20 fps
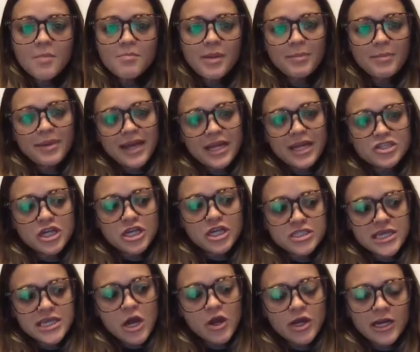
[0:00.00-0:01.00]
My paycheck's
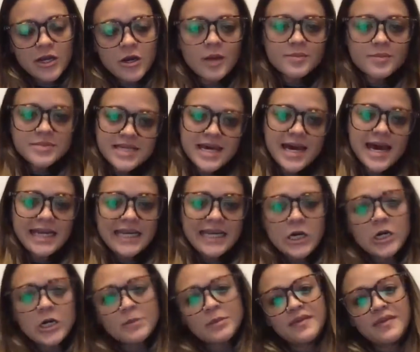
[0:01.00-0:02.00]
down, now I'm sad, now
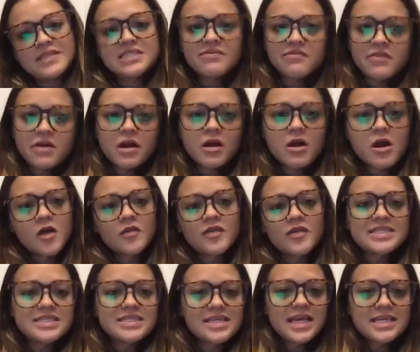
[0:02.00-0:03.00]
I'm in this funk, all
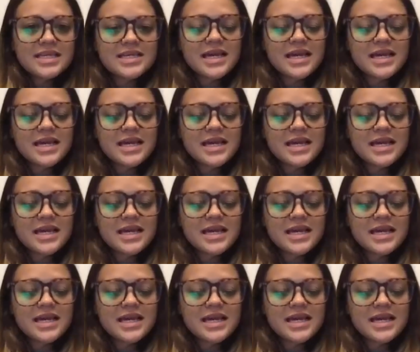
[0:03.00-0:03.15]
these things.